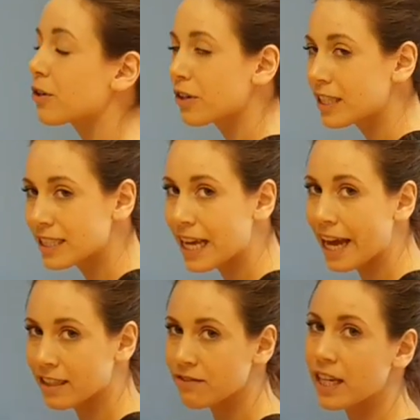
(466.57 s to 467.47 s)
increase the
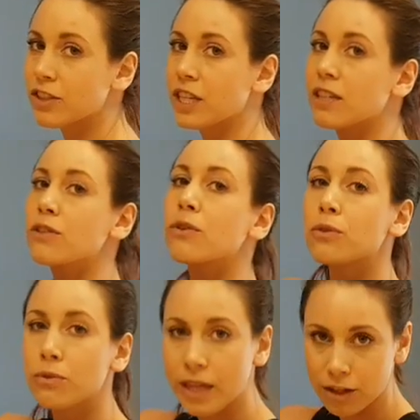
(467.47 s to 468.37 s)
activation
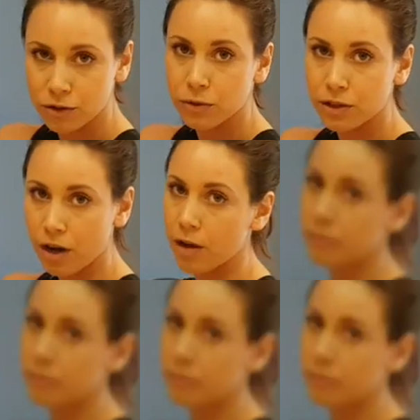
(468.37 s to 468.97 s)
through that shoulder